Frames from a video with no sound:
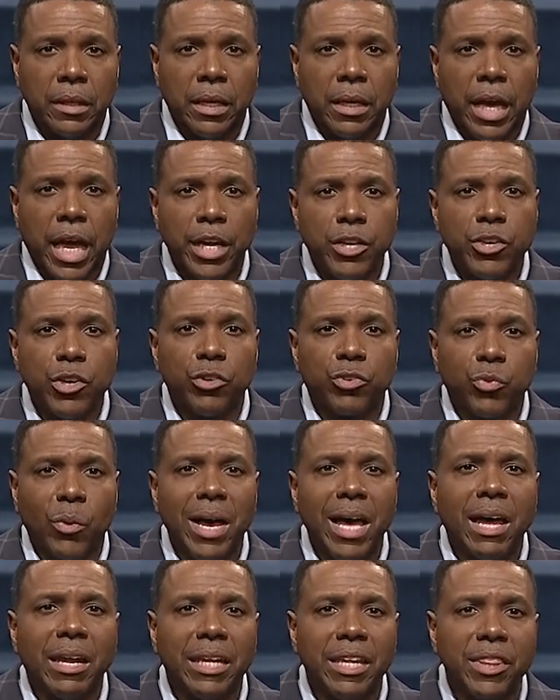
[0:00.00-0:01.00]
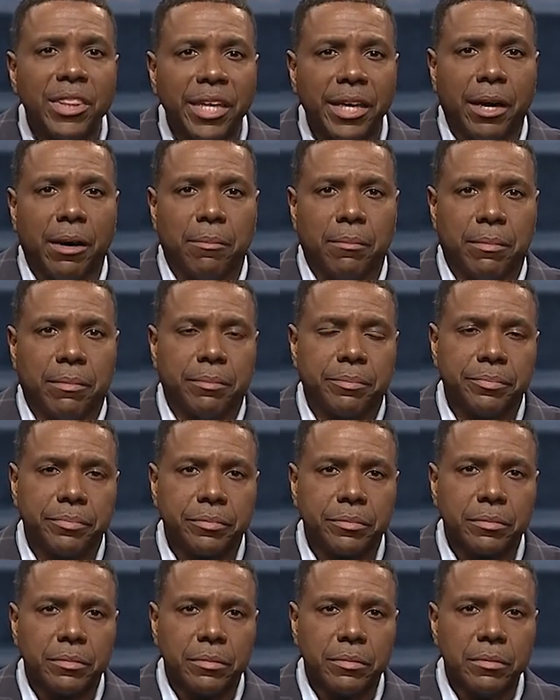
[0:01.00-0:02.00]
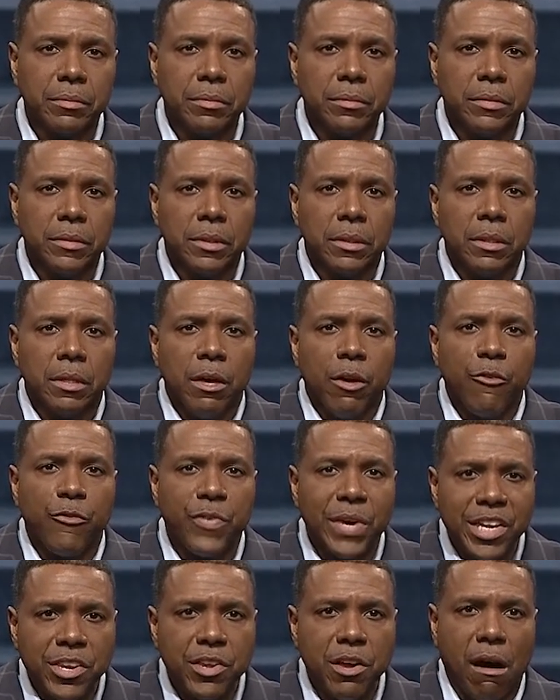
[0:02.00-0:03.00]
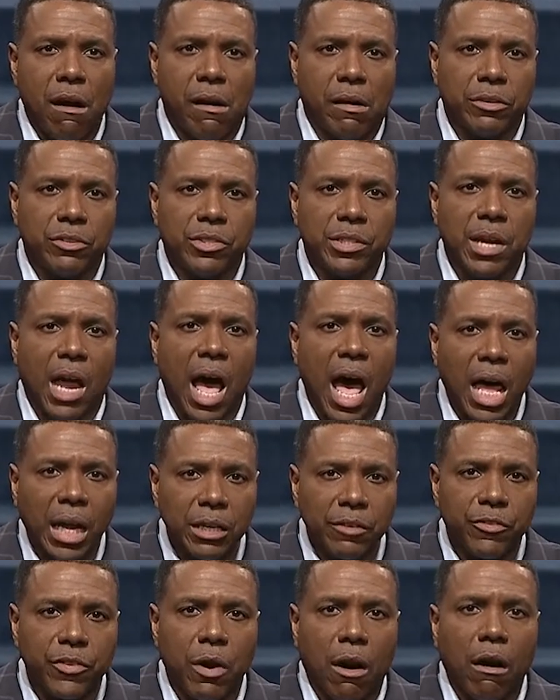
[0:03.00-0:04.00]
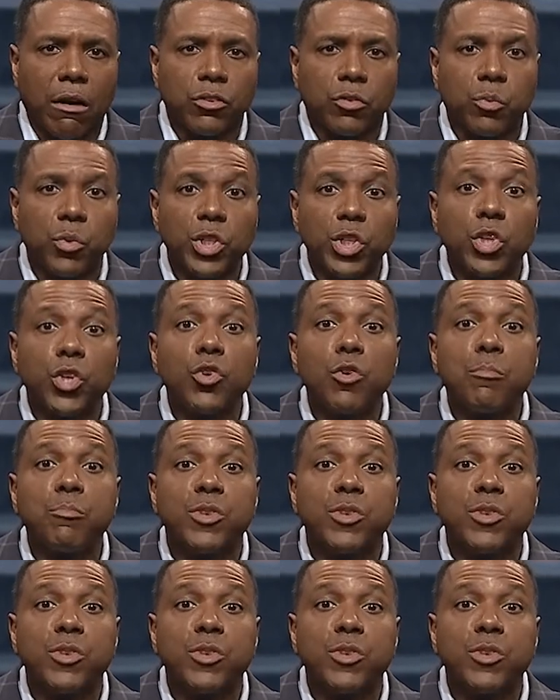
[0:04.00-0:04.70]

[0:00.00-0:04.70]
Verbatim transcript: and you dwell in them, vineyards and olive yards which you,